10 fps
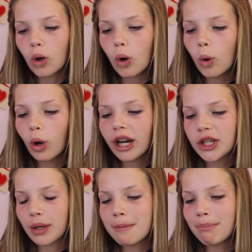or
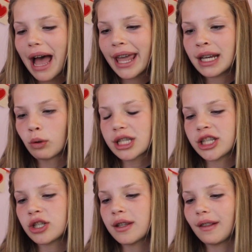you can buy it and we'll
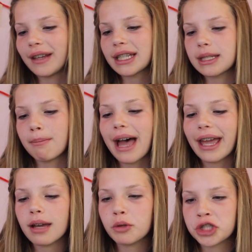send you to the link to
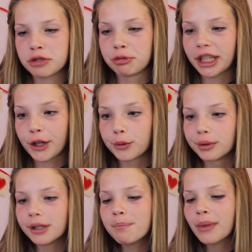buy it, which is really
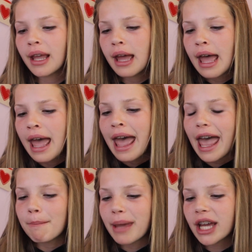cool.
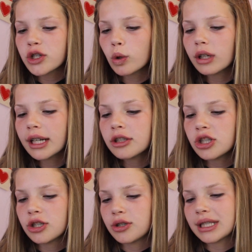Pandora,
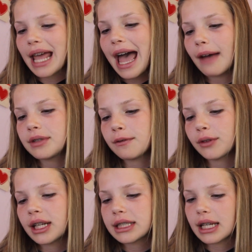you just have
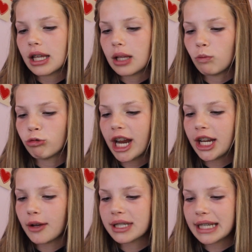different
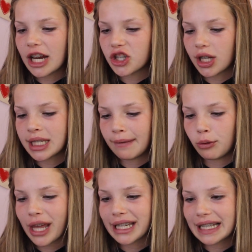radio stations if
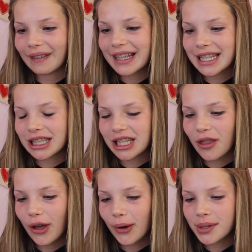you'd like to listen to
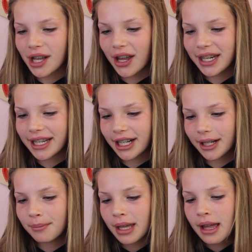those on
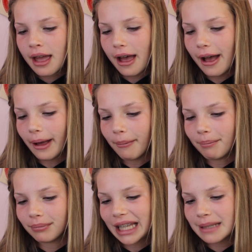here.
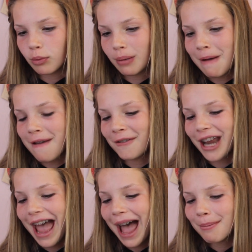That's one of my
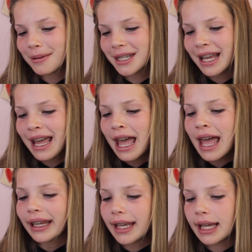favorite apps.
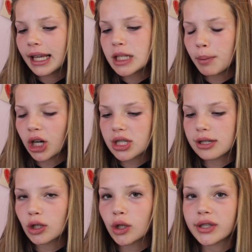Kick is
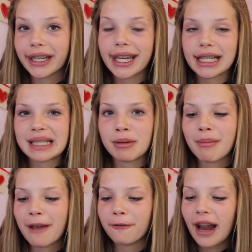personal, to kick some
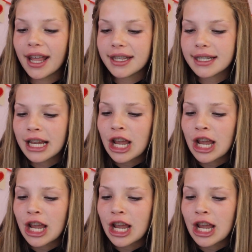of my friends.